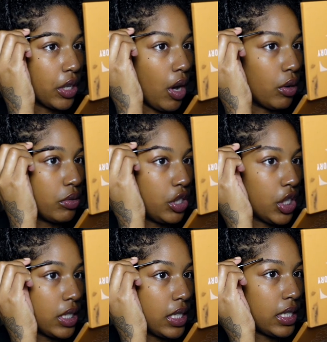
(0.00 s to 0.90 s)
coats
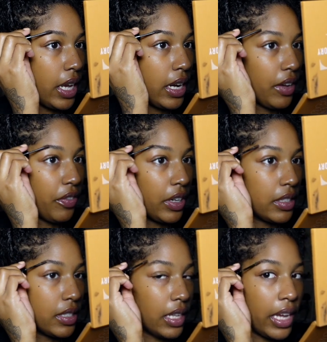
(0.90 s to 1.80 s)
just to see a
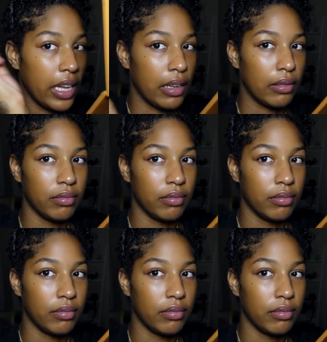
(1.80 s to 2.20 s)
difference in